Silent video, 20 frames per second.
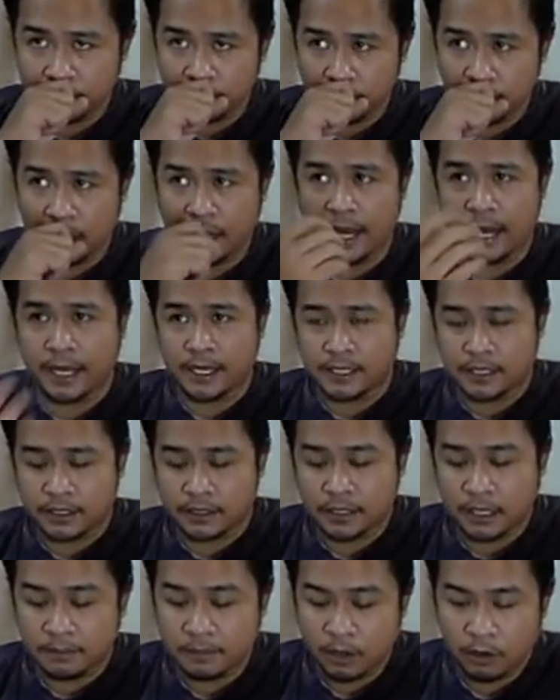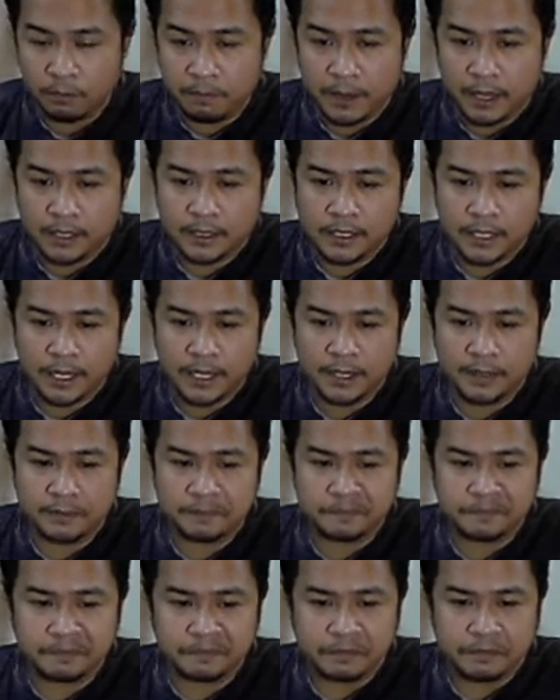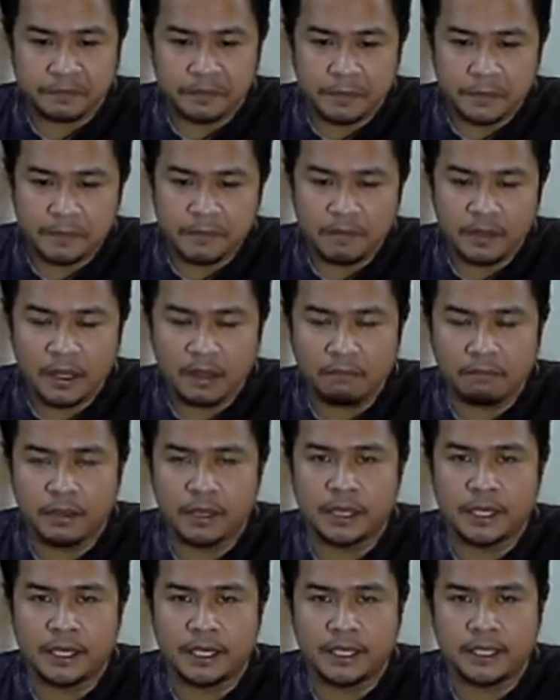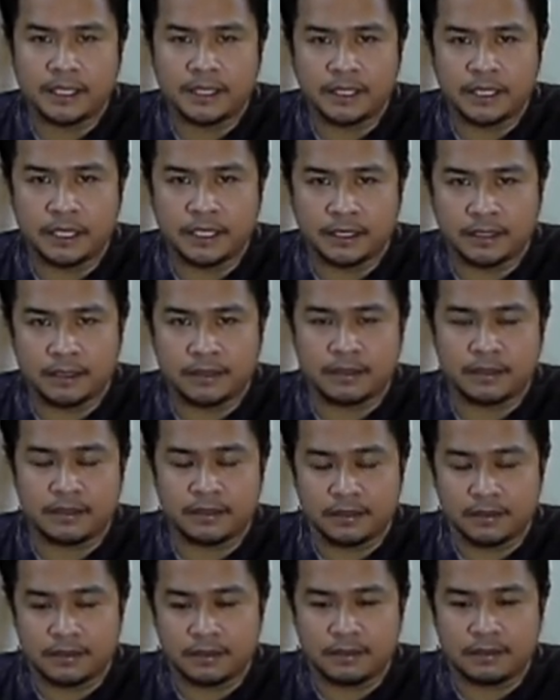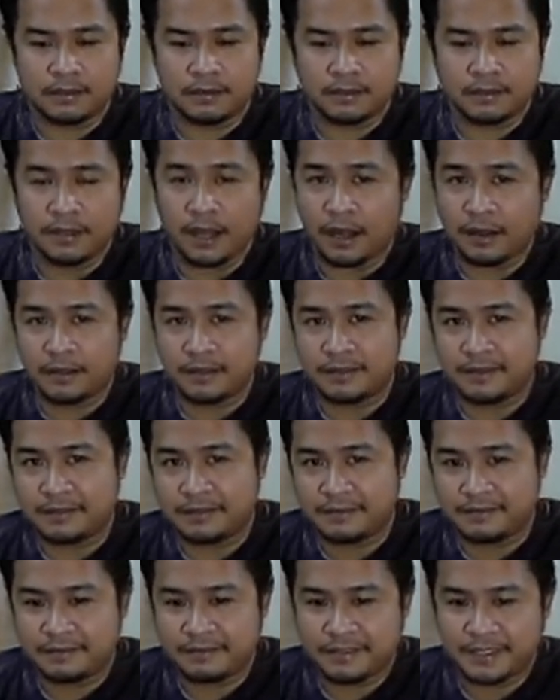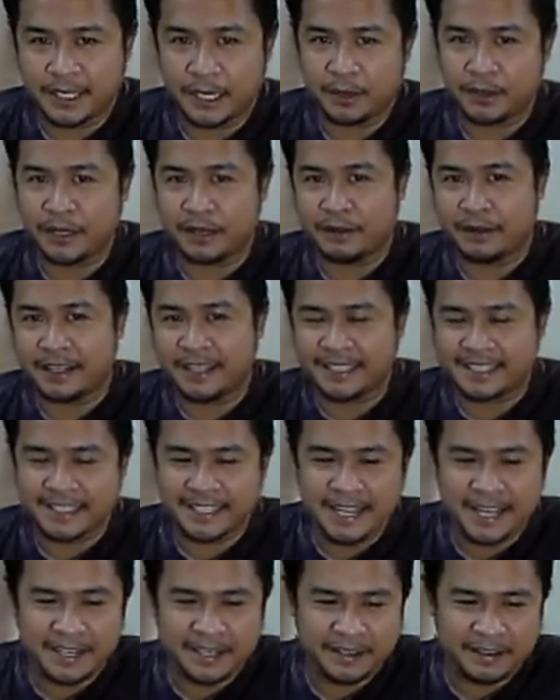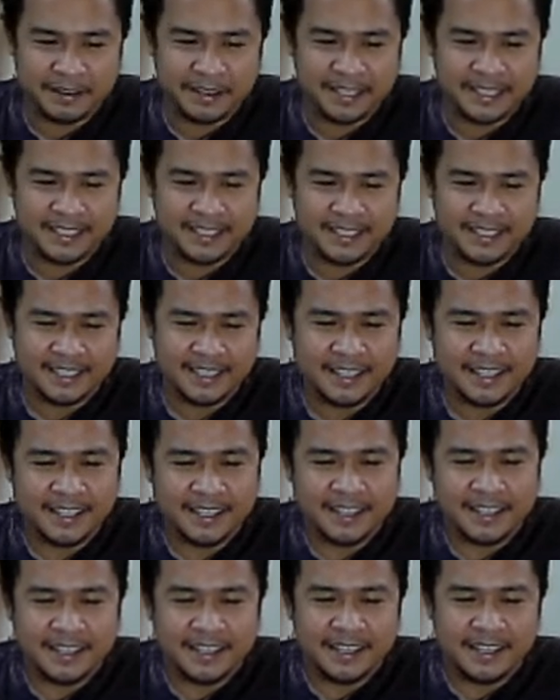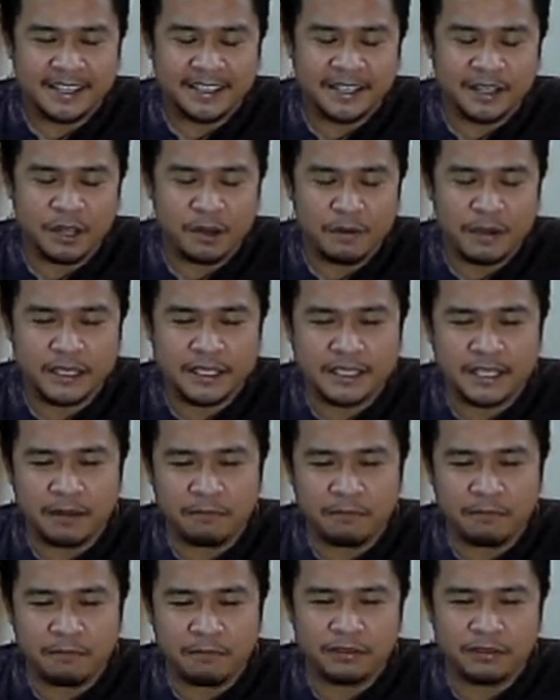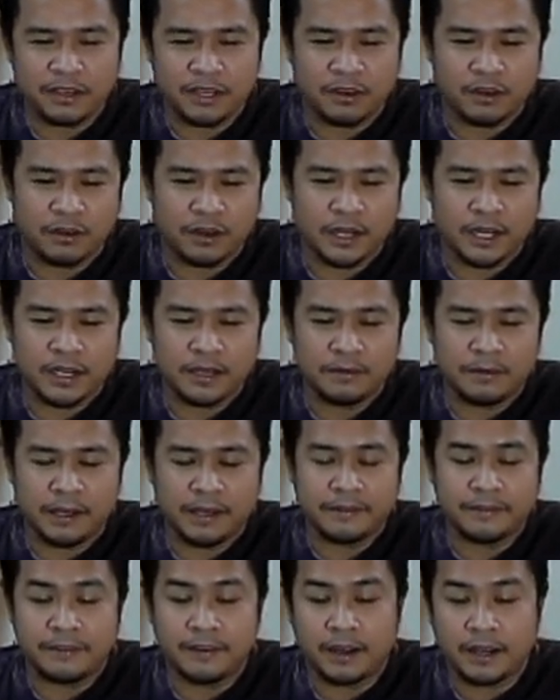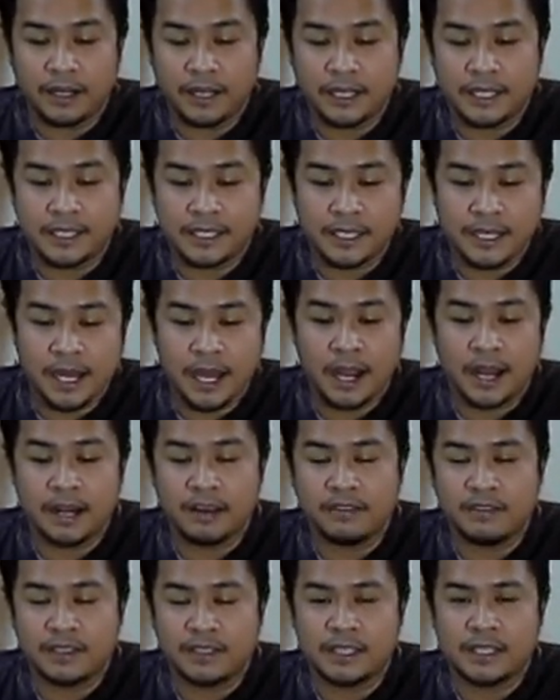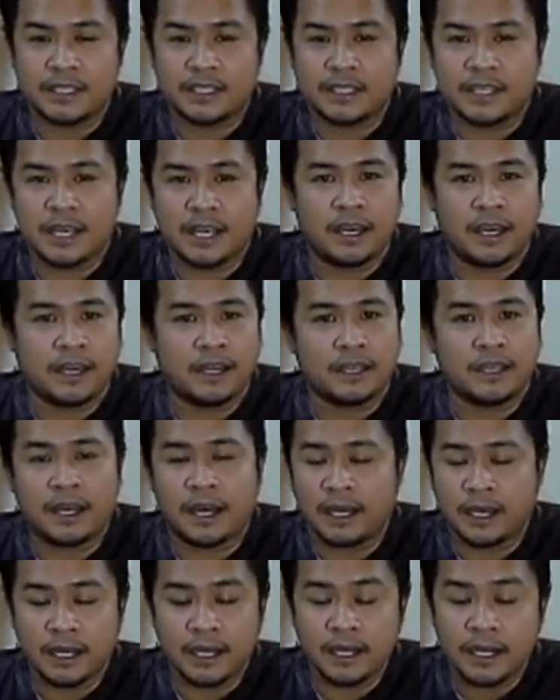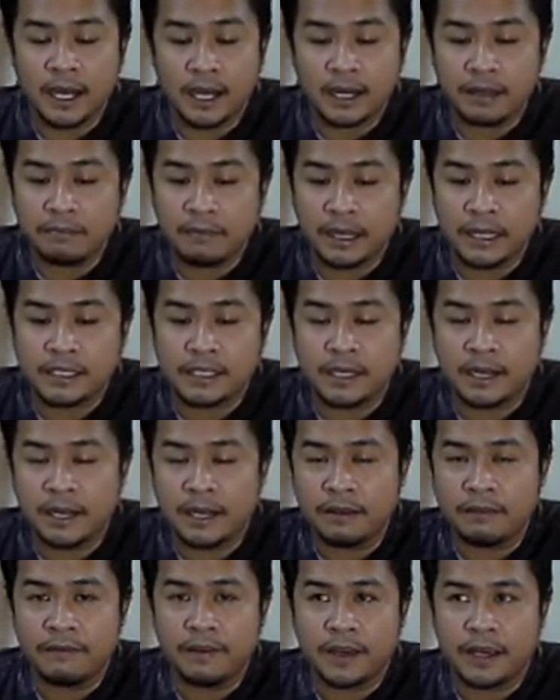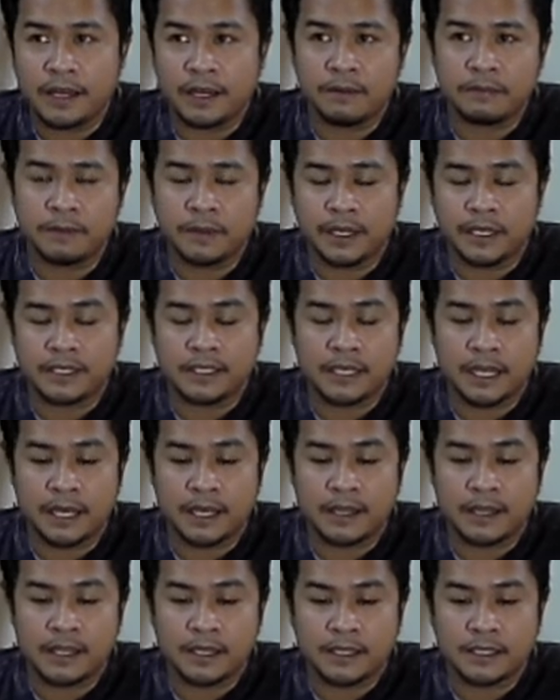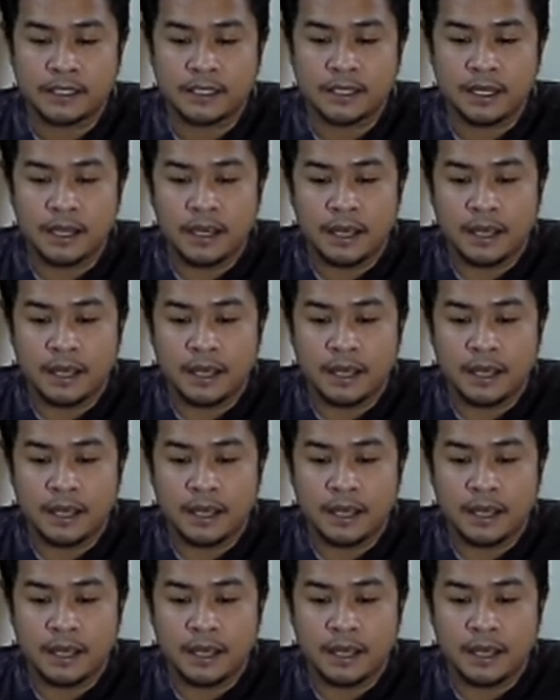The ice are somehow melting because it's not 0 degree, it's 10 degrees. The lowest temperature recorded by far is negative 68. I could not imagine living in a place like this.